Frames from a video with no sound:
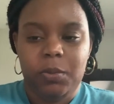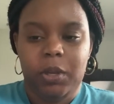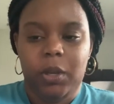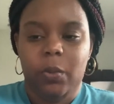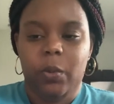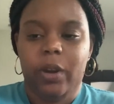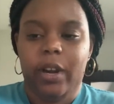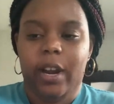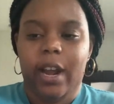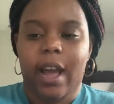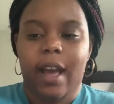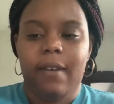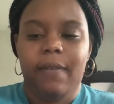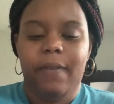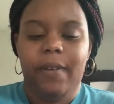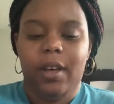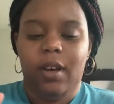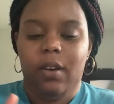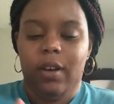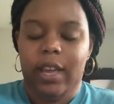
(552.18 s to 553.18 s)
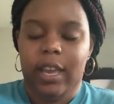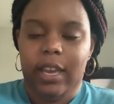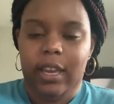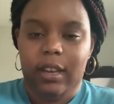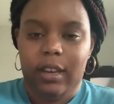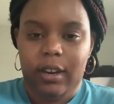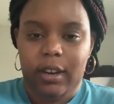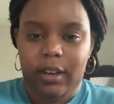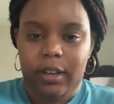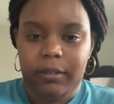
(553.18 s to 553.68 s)
where I felt
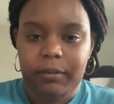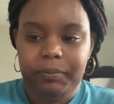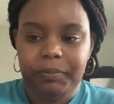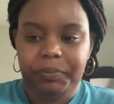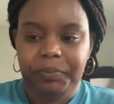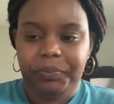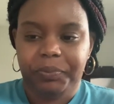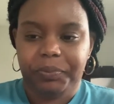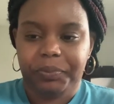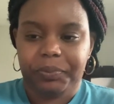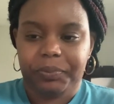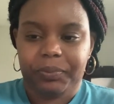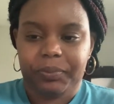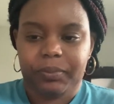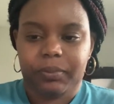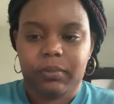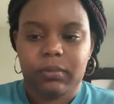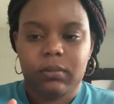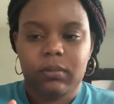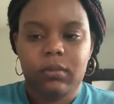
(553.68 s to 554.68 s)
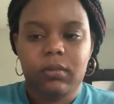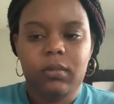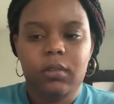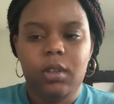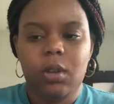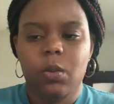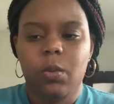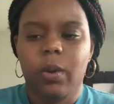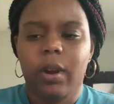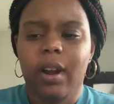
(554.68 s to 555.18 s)
anger,
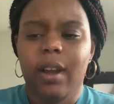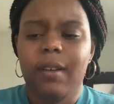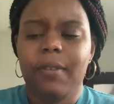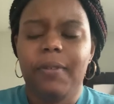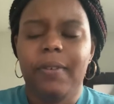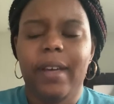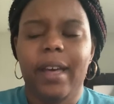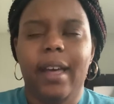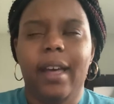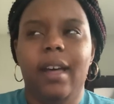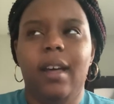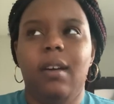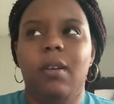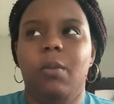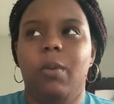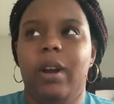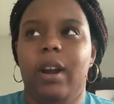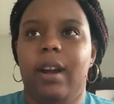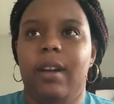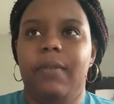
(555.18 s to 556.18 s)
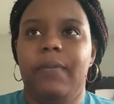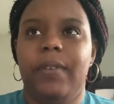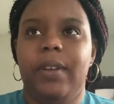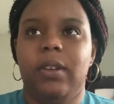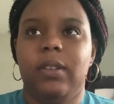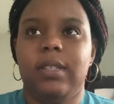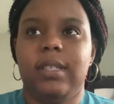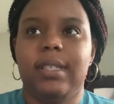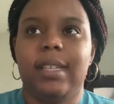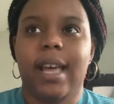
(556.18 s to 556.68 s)
where I
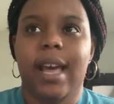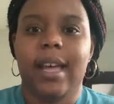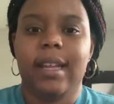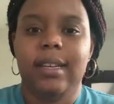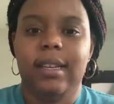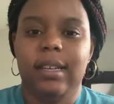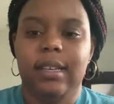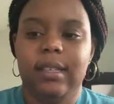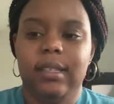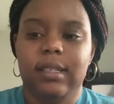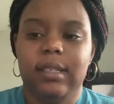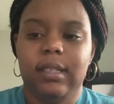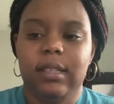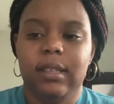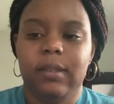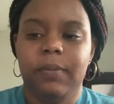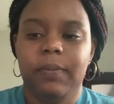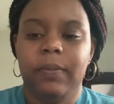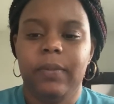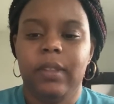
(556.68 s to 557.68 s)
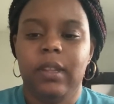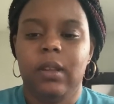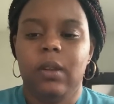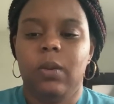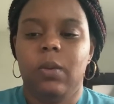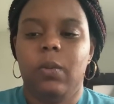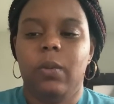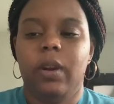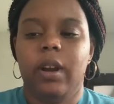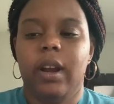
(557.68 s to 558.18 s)
felt sadness,
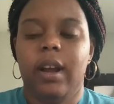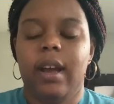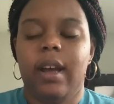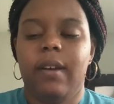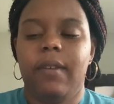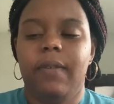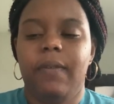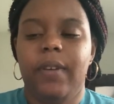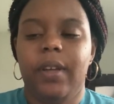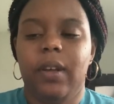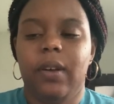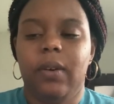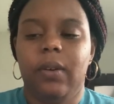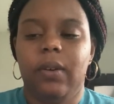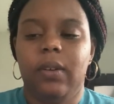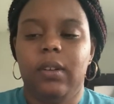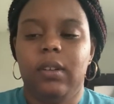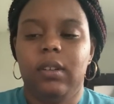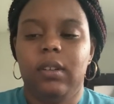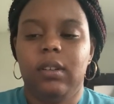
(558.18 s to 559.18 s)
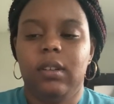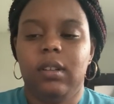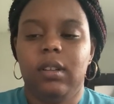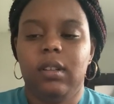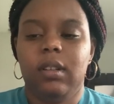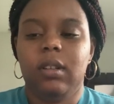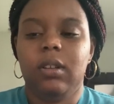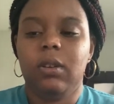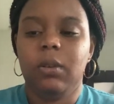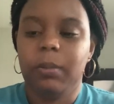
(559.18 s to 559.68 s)
where I felt a
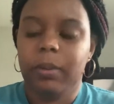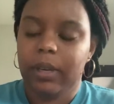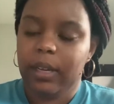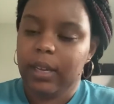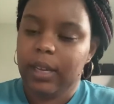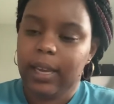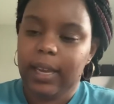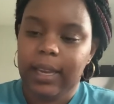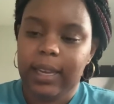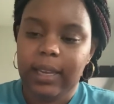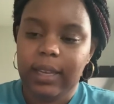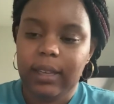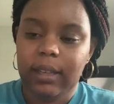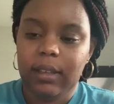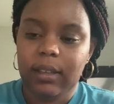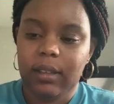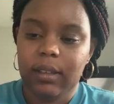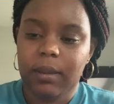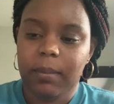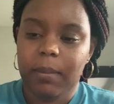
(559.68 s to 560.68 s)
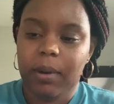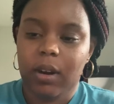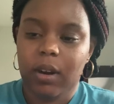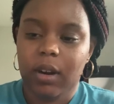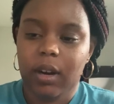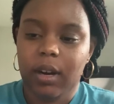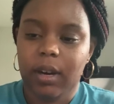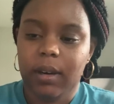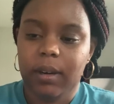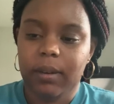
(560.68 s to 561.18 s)
little bit of hate in my
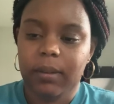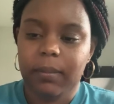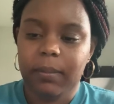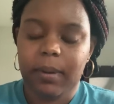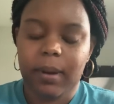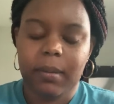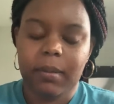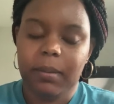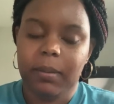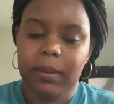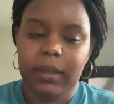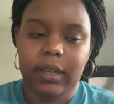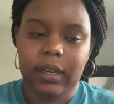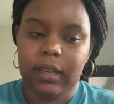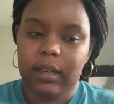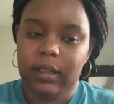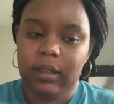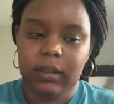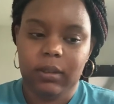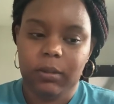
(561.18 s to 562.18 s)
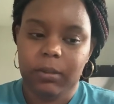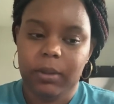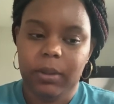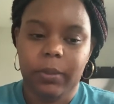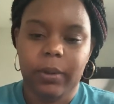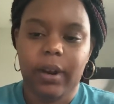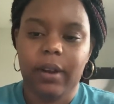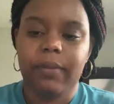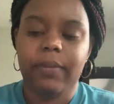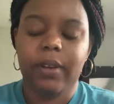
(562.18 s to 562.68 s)
heart, probably not a little bit,
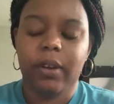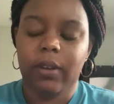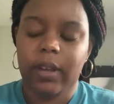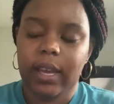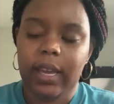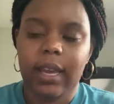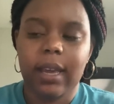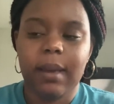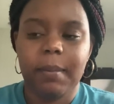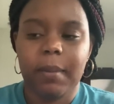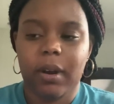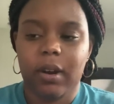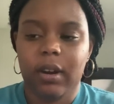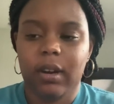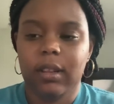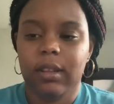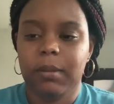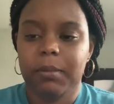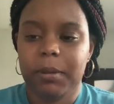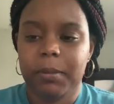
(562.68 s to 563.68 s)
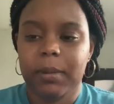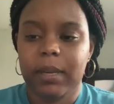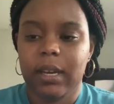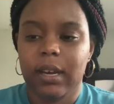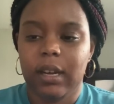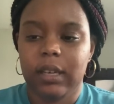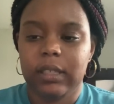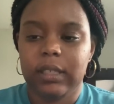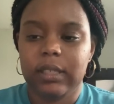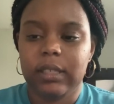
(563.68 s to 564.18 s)
where I felt hate in my heart, let me be
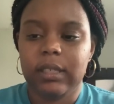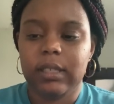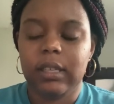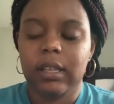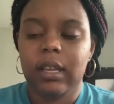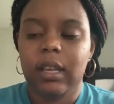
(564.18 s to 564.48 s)
honest.